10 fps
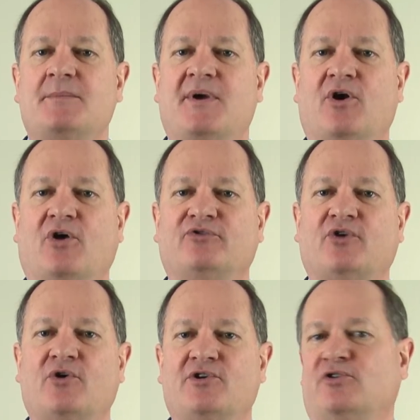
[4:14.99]
but
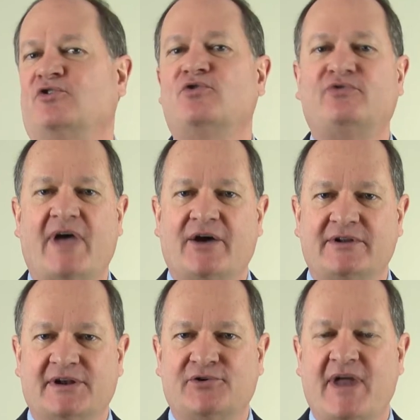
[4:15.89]
also your
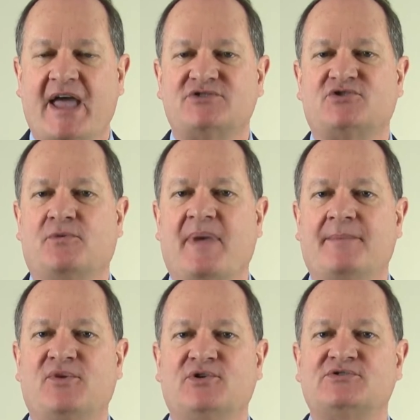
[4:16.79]
newfound international
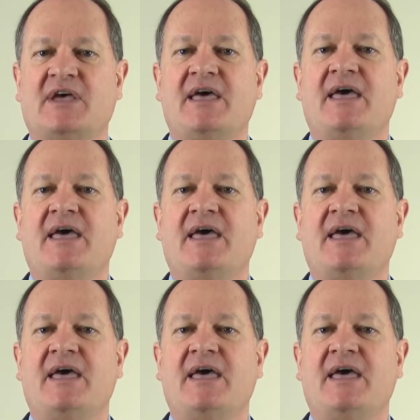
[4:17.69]
members,